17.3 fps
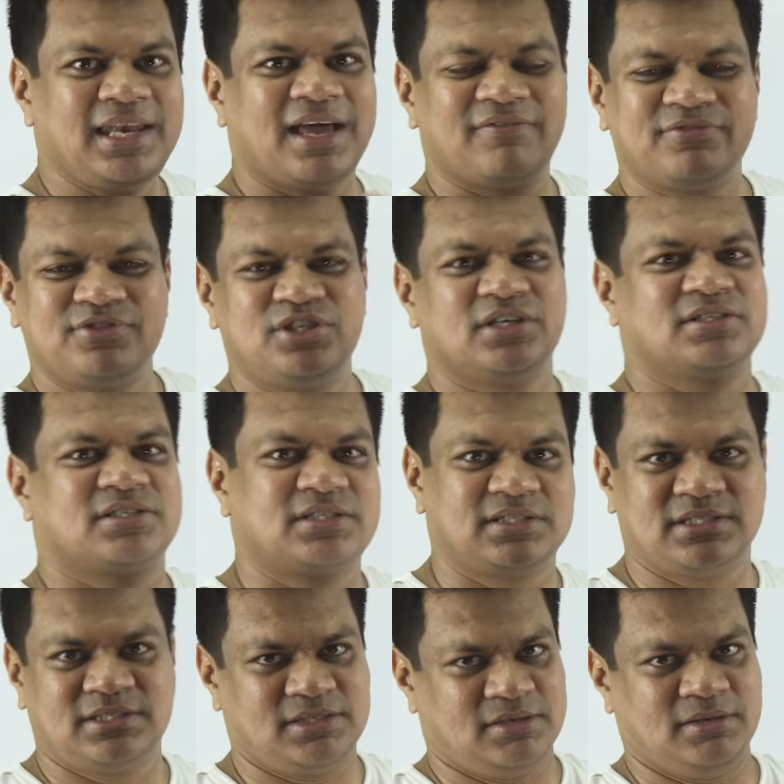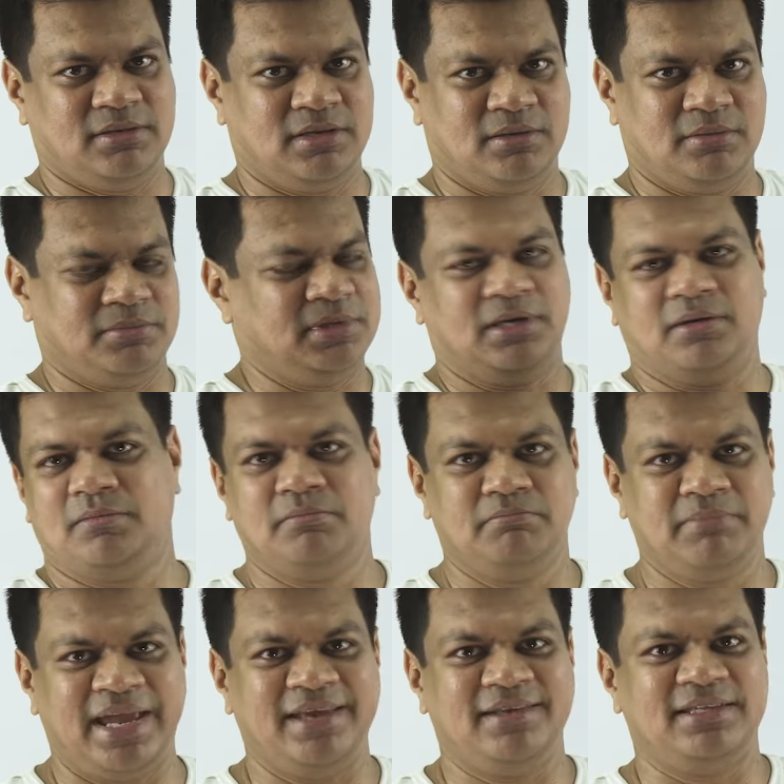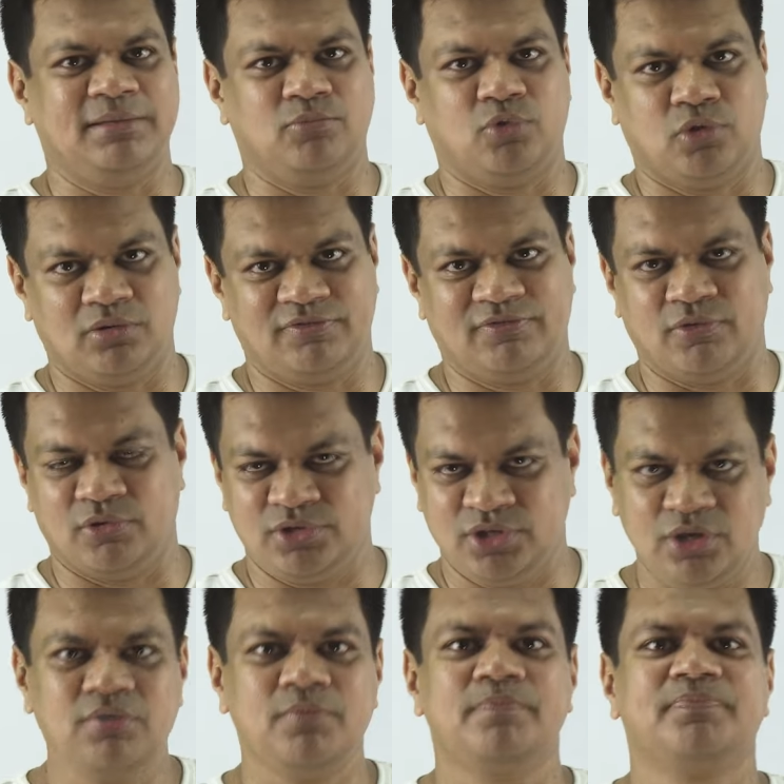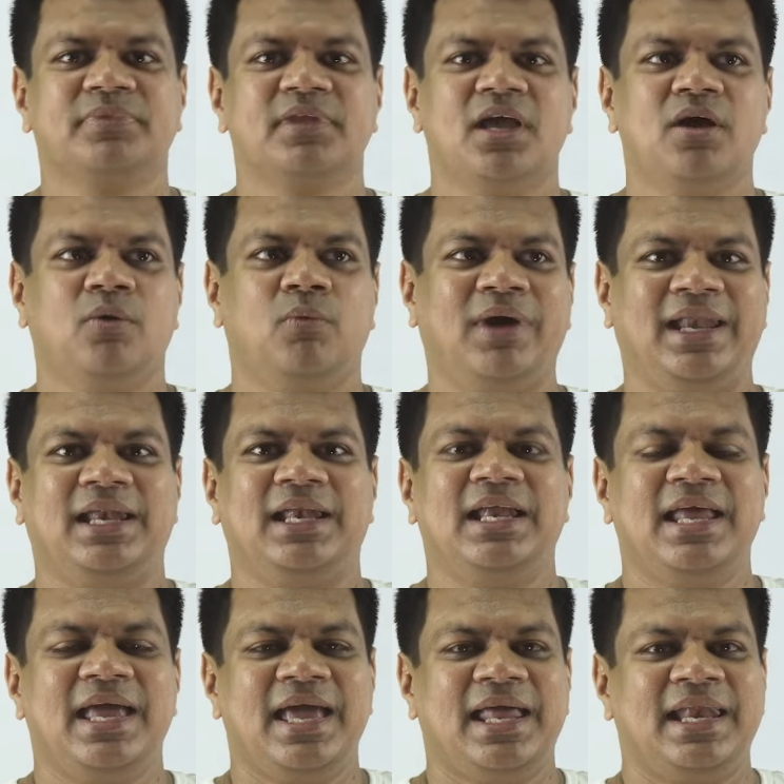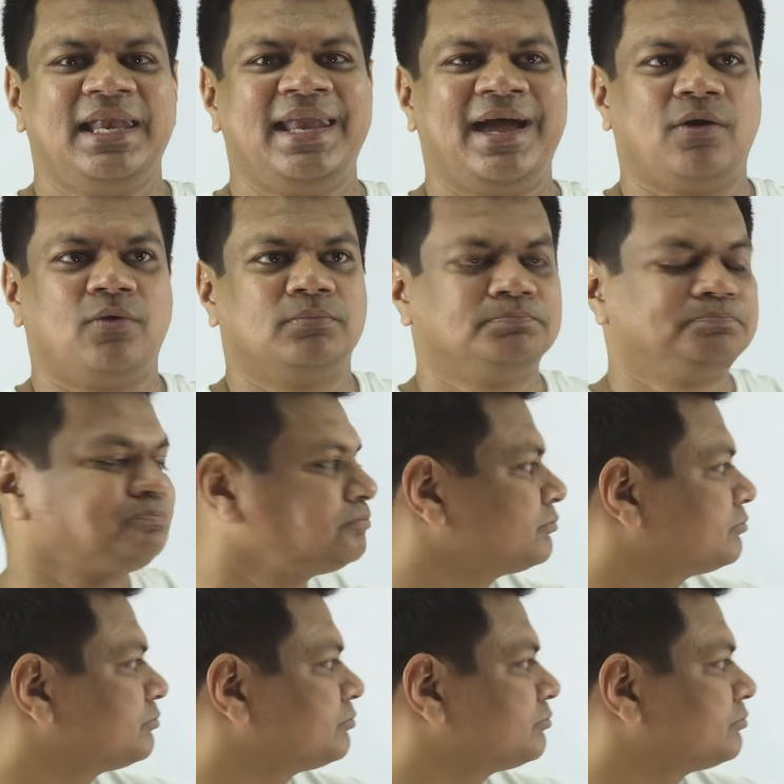I've just made them all for you. Well, now,